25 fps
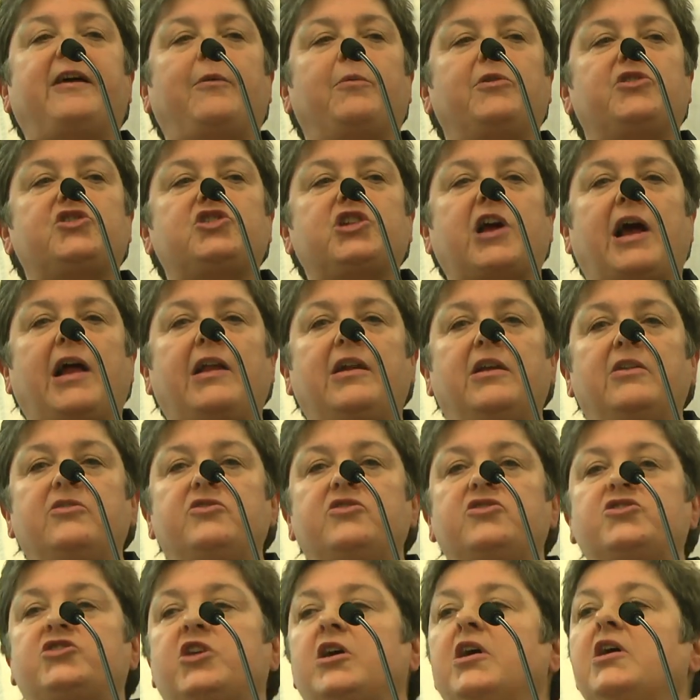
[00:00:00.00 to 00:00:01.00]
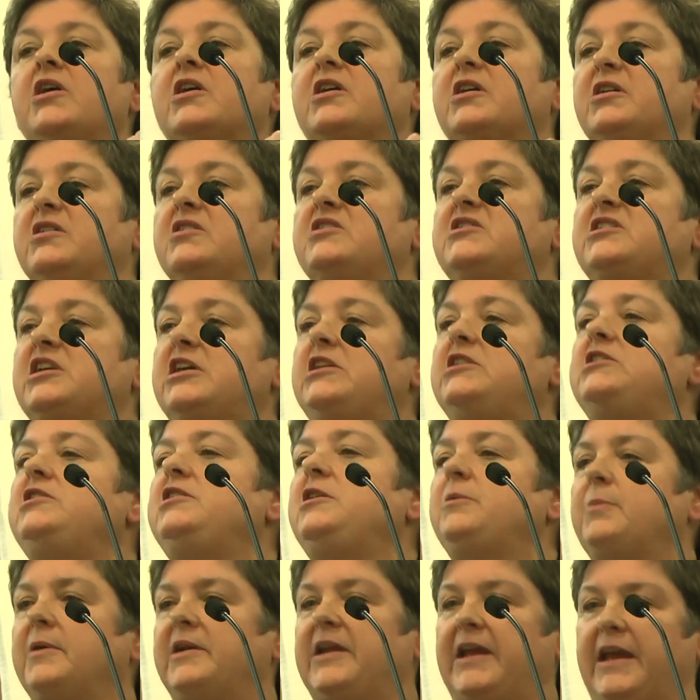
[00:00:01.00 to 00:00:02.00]
they were challenged
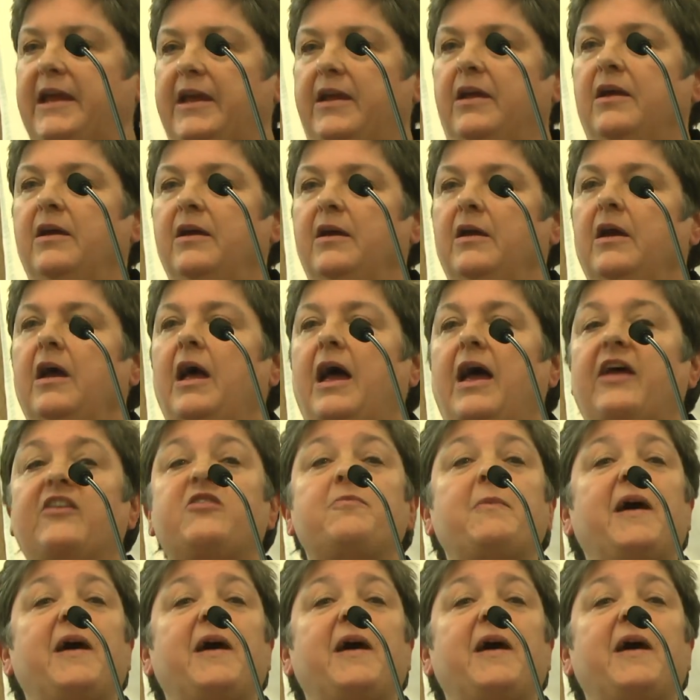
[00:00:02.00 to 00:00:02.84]
continually, as